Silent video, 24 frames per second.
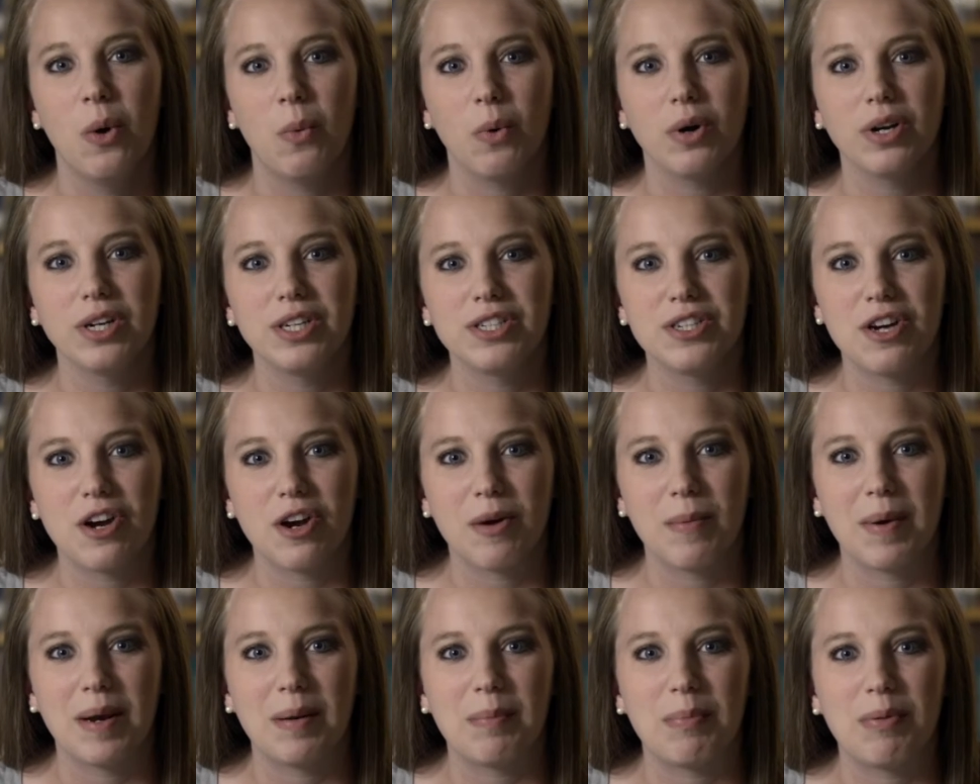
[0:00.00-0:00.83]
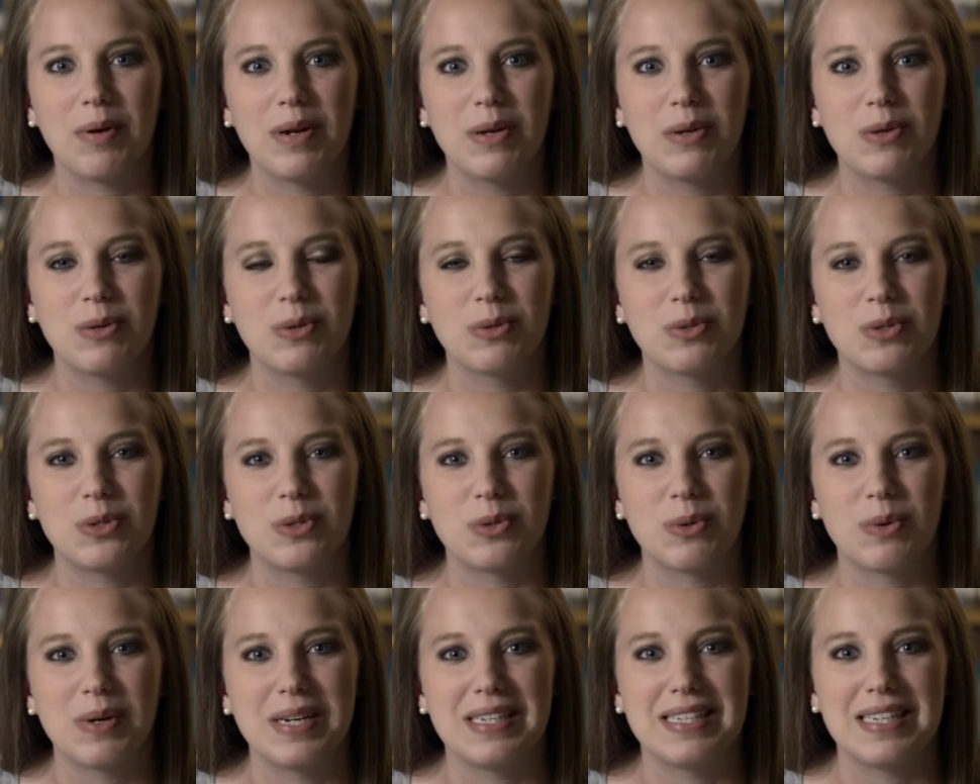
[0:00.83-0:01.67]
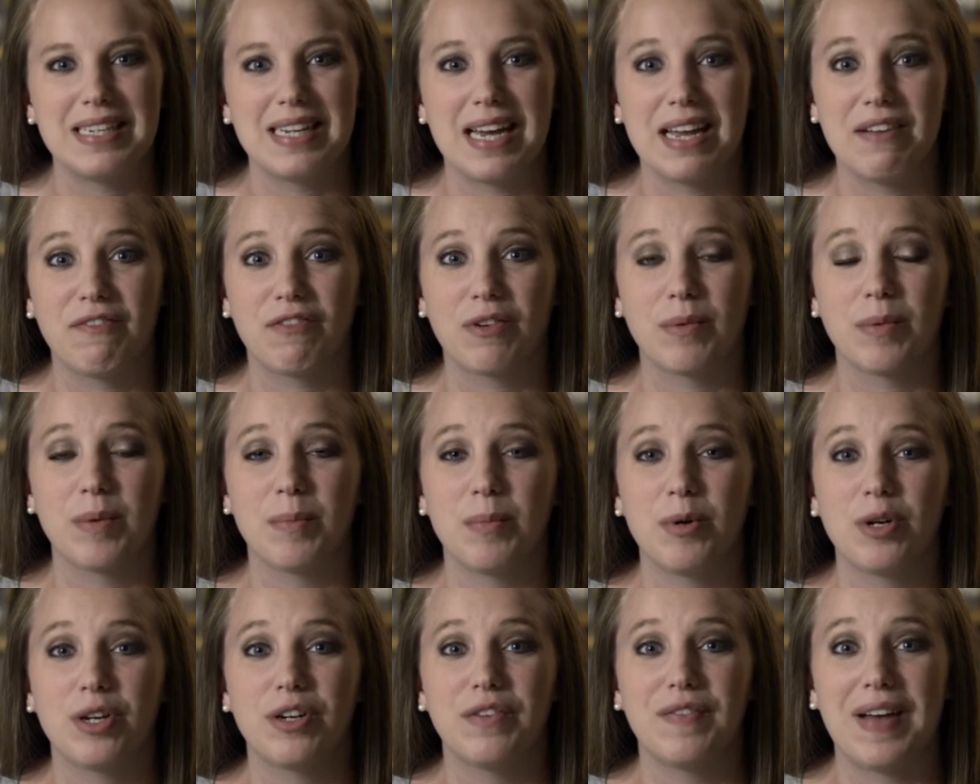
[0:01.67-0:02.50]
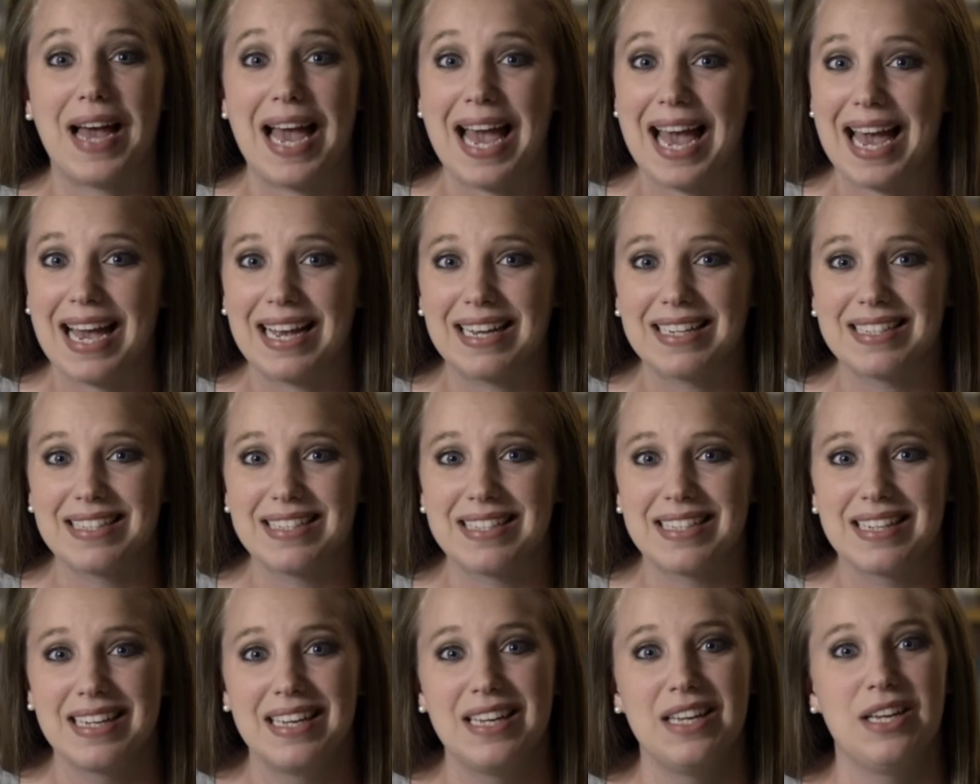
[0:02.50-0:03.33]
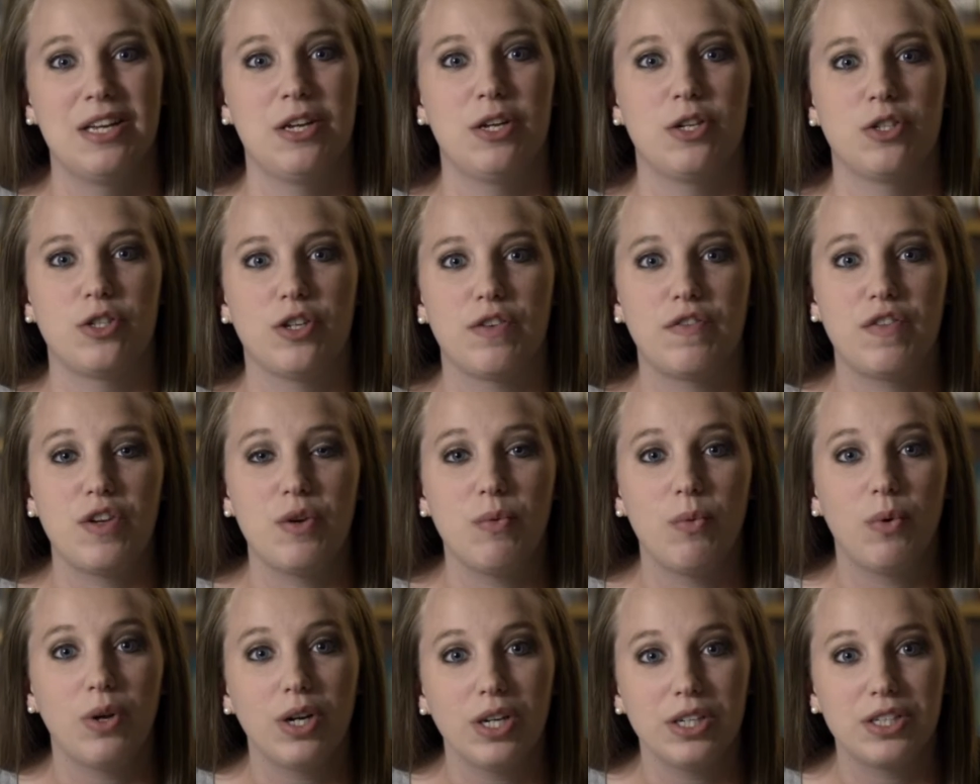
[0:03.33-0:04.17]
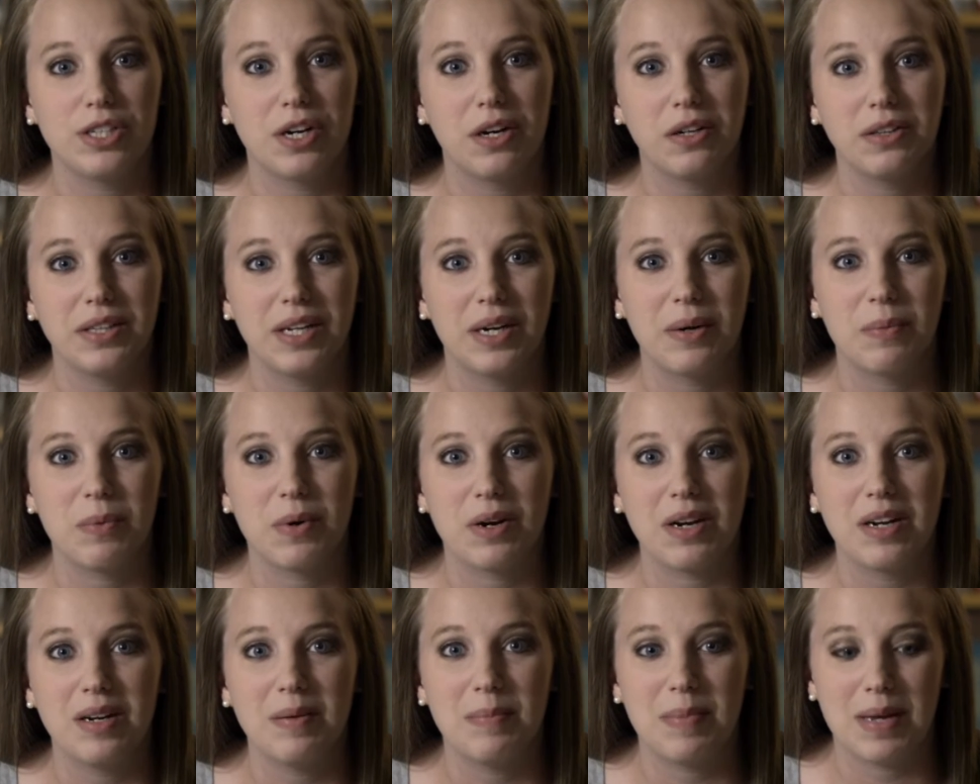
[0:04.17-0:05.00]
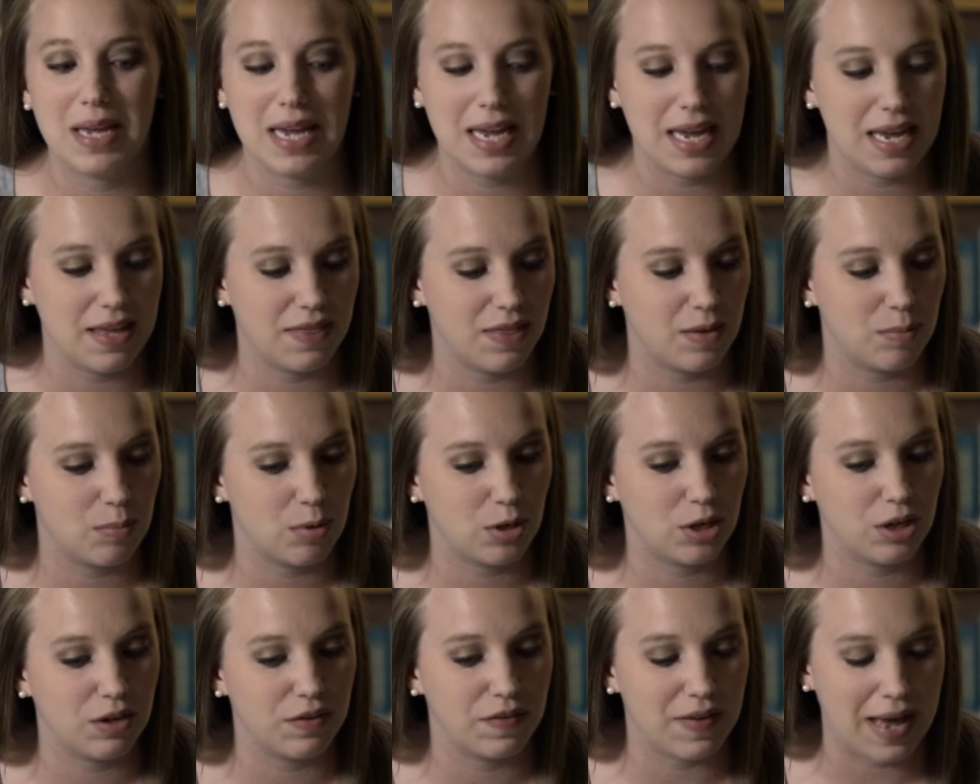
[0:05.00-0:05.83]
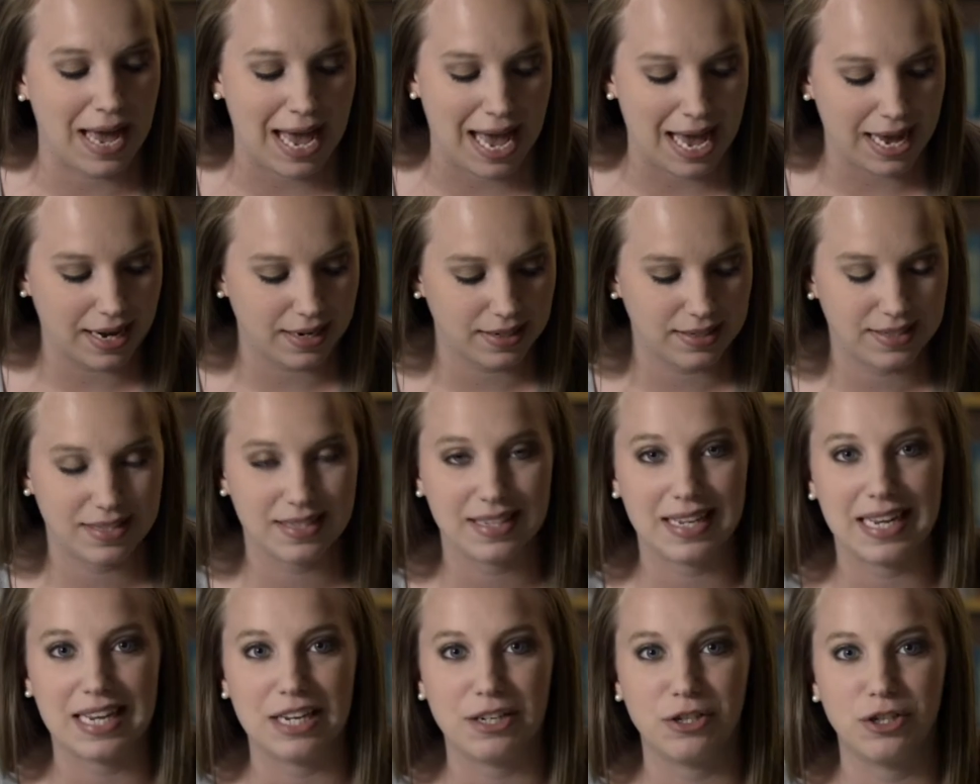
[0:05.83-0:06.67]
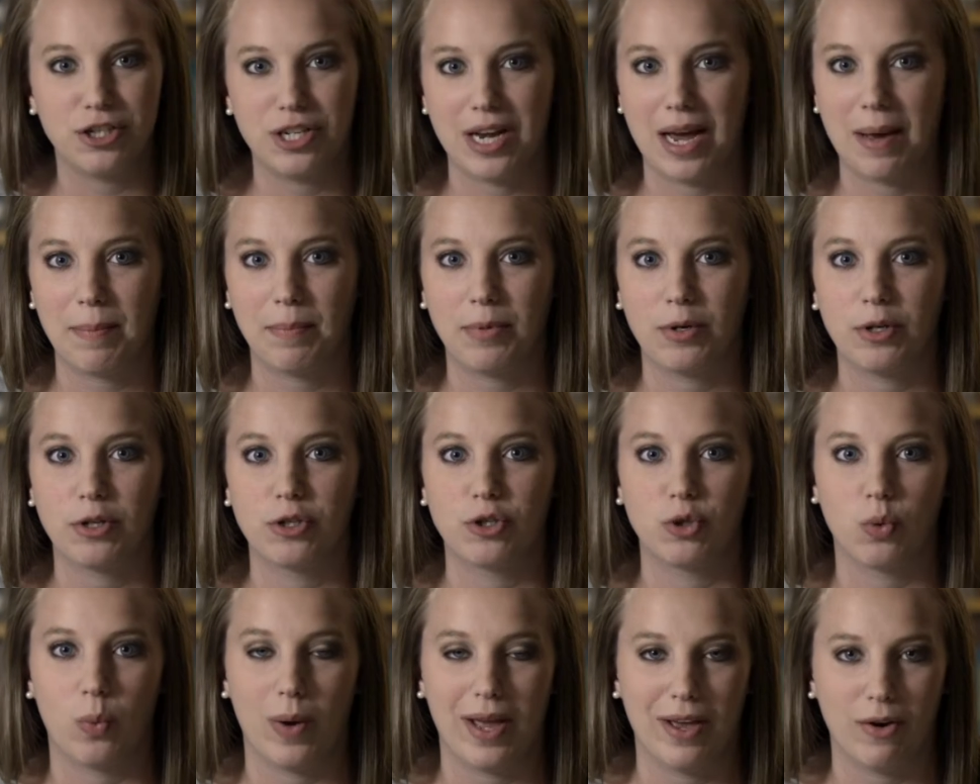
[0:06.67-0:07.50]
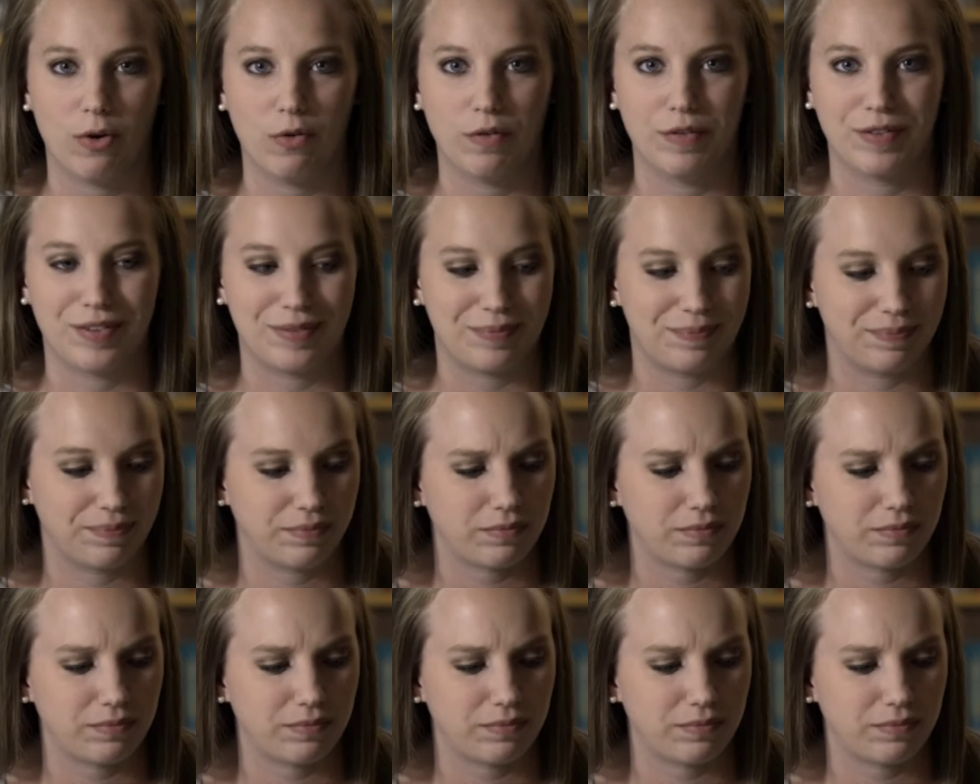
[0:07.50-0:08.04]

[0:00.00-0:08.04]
We're going to talk about a pretty cool story today from the book of Acts. So if you want to turn there, we're going to be in the book of Acts in chapter 12.